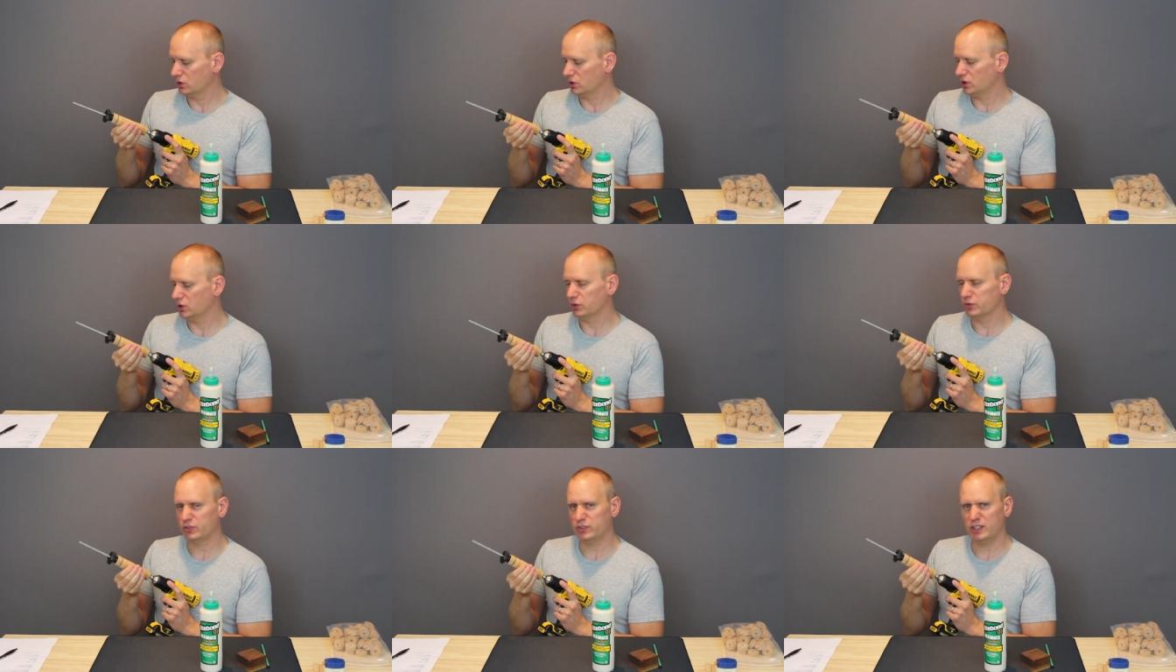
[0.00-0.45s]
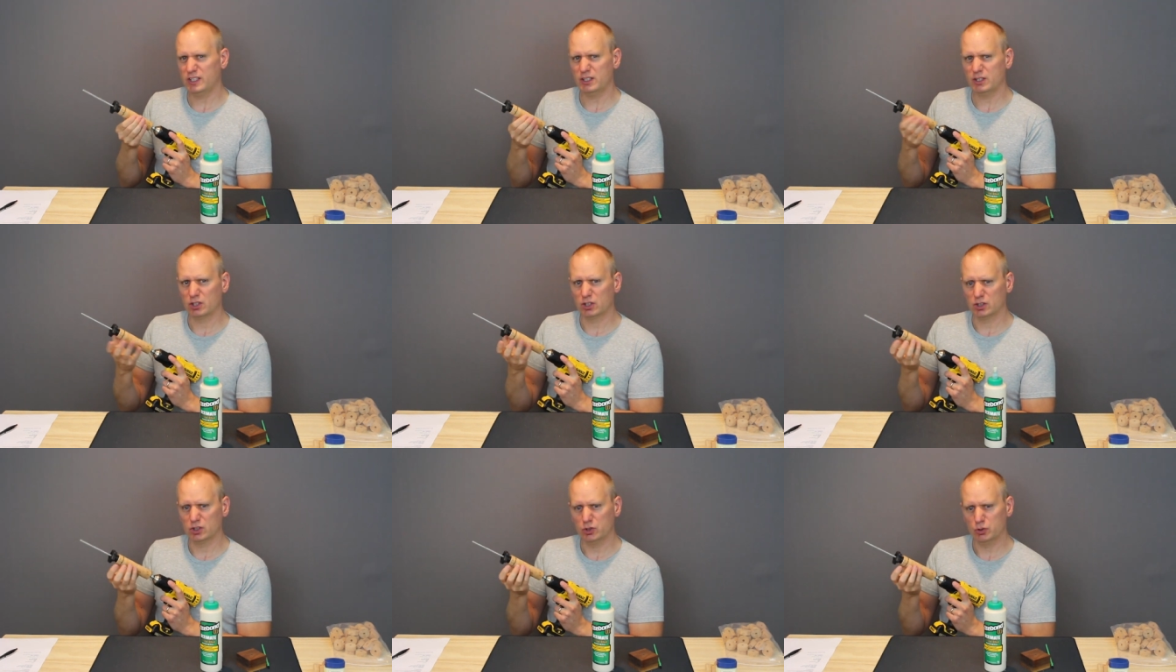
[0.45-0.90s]
You'll see
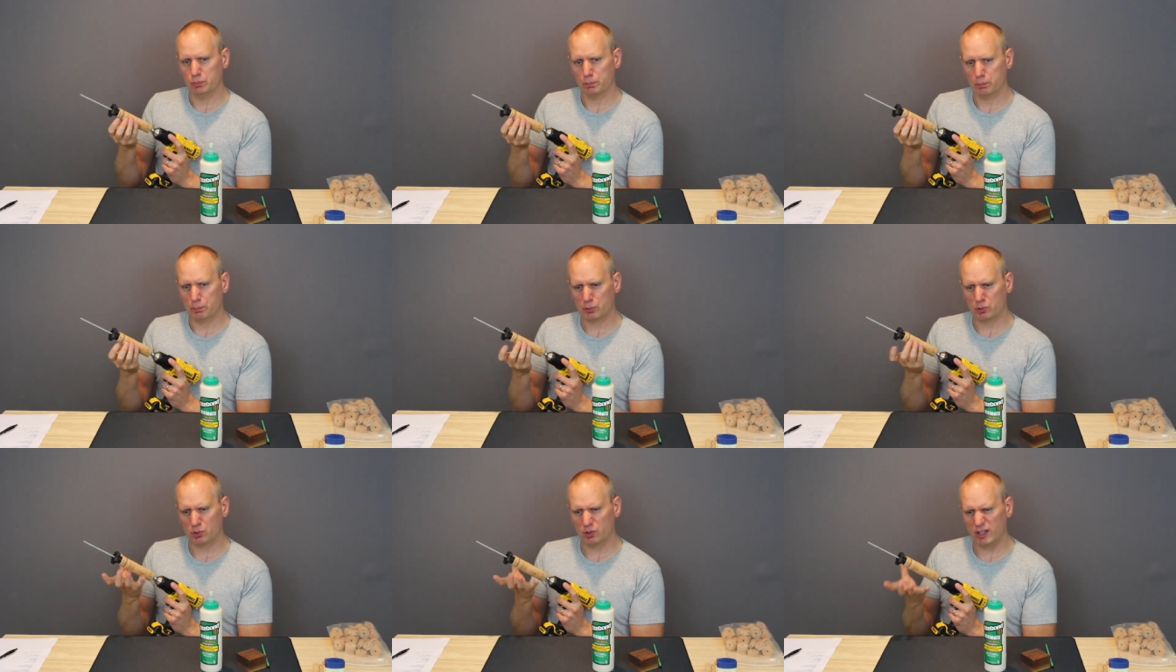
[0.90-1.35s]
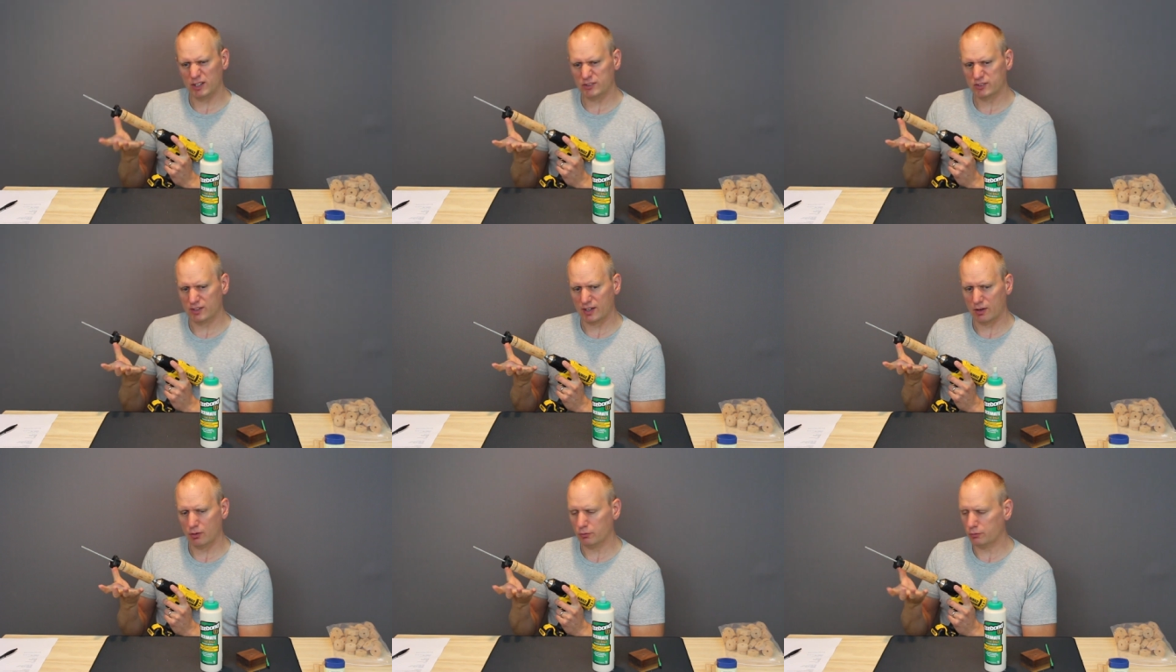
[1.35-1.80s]
glue
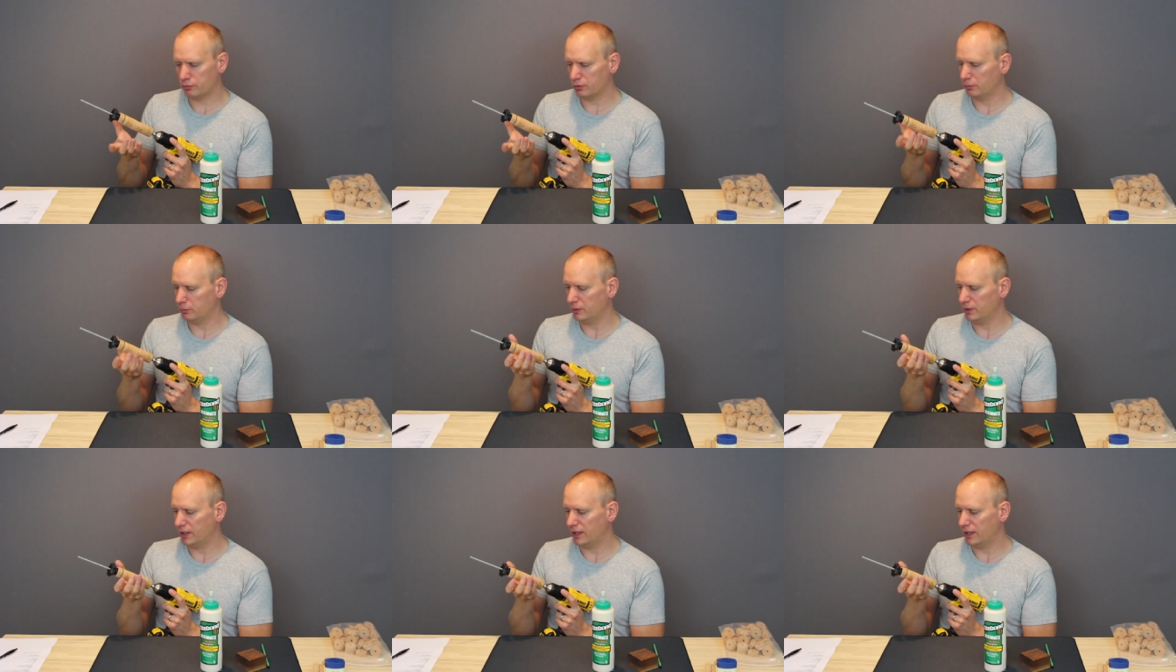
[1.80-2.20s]
press out from